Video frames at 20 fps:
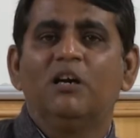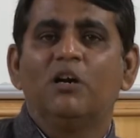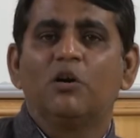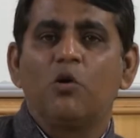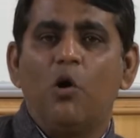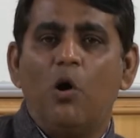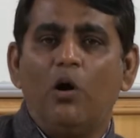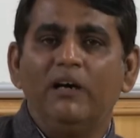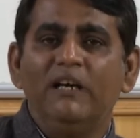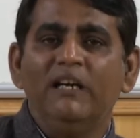
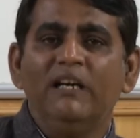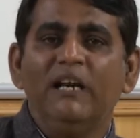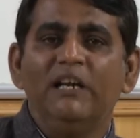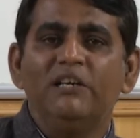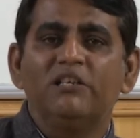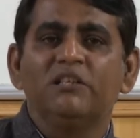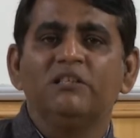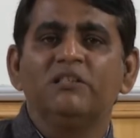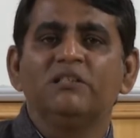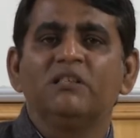
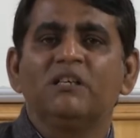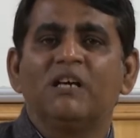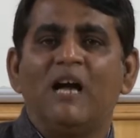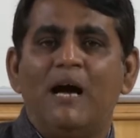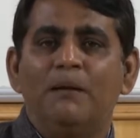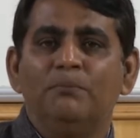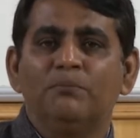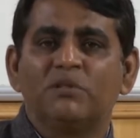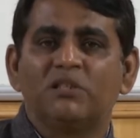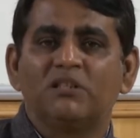coordination
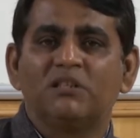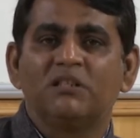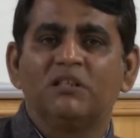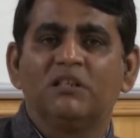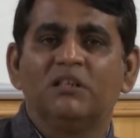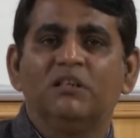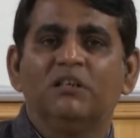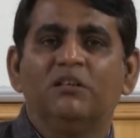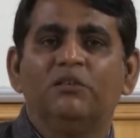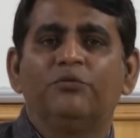comes
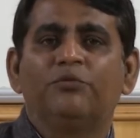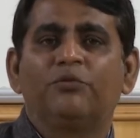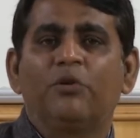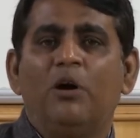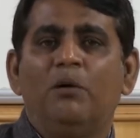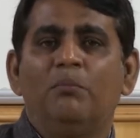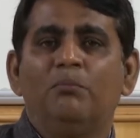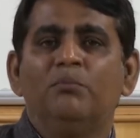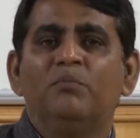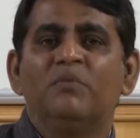
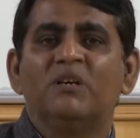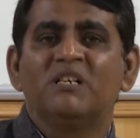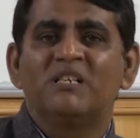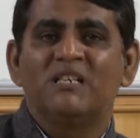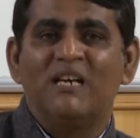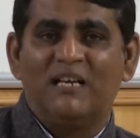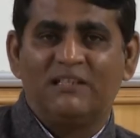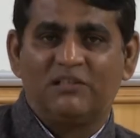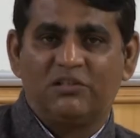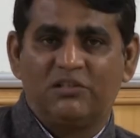from
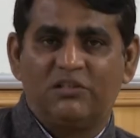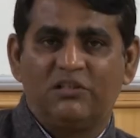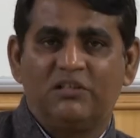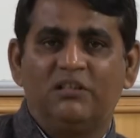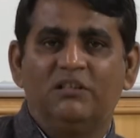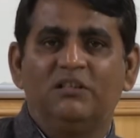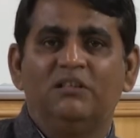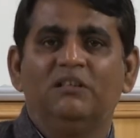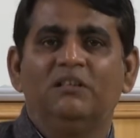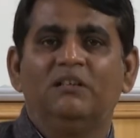trust,
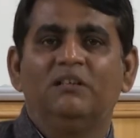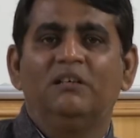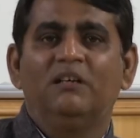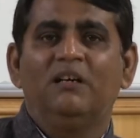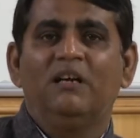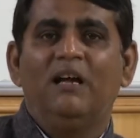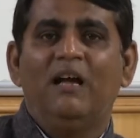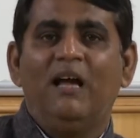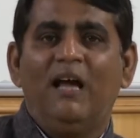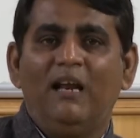
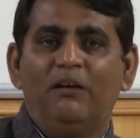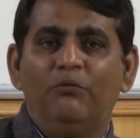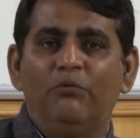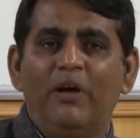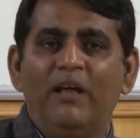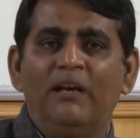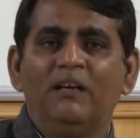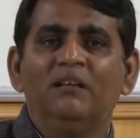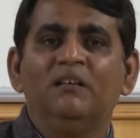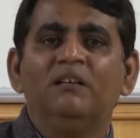and
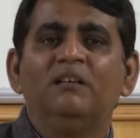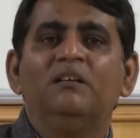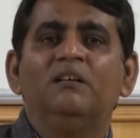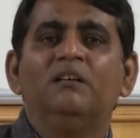when